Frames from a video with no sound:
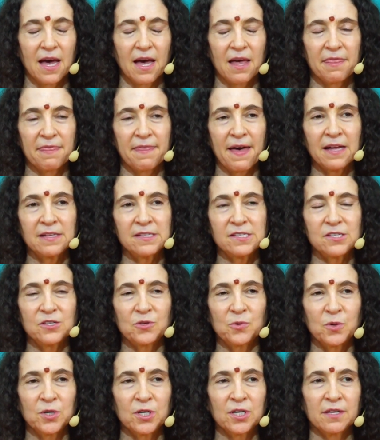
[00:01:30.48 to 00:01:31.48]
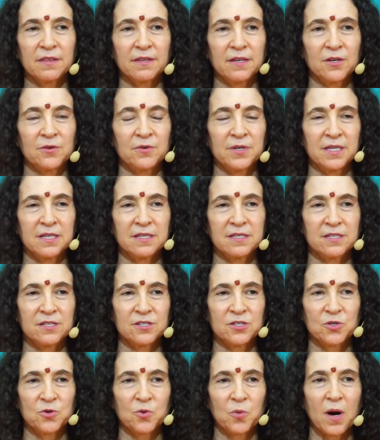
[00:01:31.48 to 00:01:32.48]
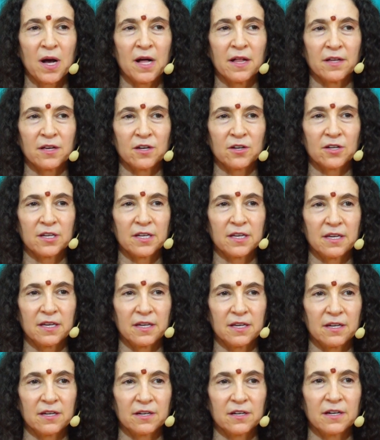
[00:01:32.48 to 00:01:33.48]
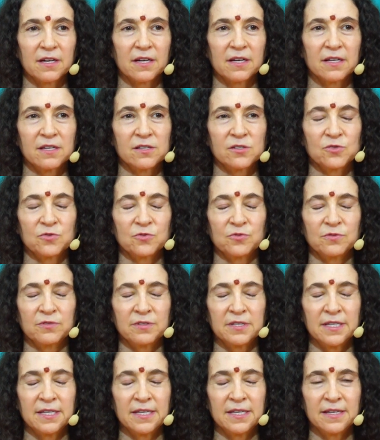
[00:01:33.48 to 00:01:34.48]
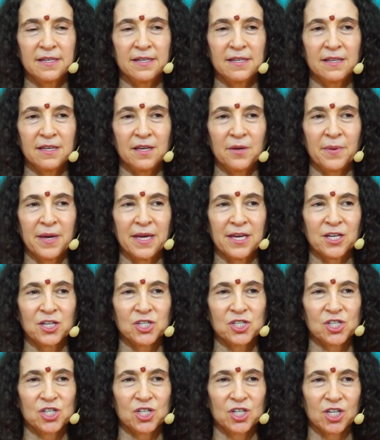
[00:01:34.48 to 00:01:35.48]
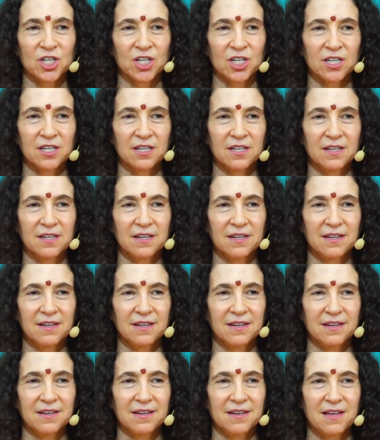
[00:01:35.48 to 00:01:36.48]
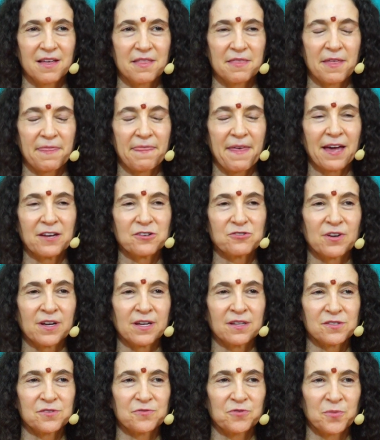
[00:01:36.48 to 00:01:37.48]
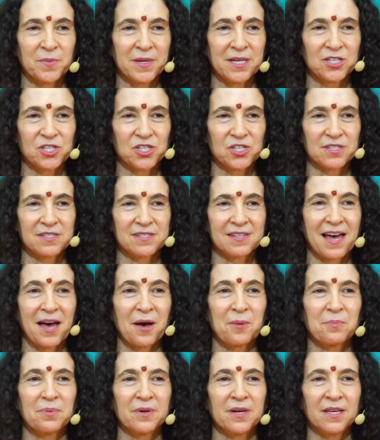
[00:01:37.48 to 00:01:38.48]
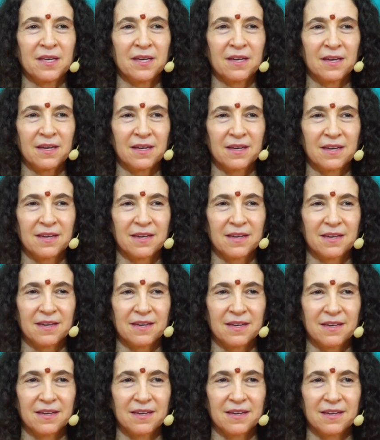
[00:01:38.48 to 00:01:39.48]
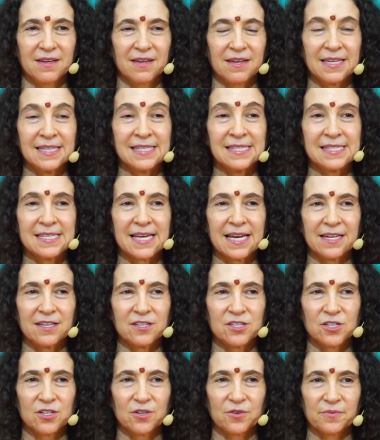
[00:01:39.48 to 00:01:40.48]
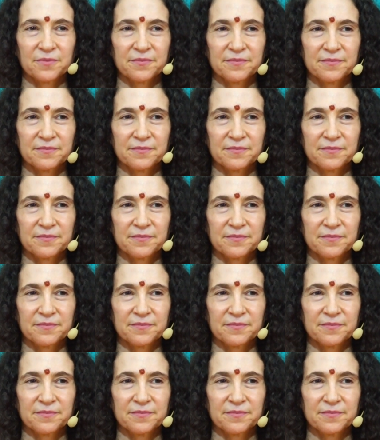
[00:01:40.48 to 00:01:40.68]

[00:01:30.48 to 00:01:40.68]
And that's the work that you need to do while you're here, is really make sure that that transformation is happening inside you.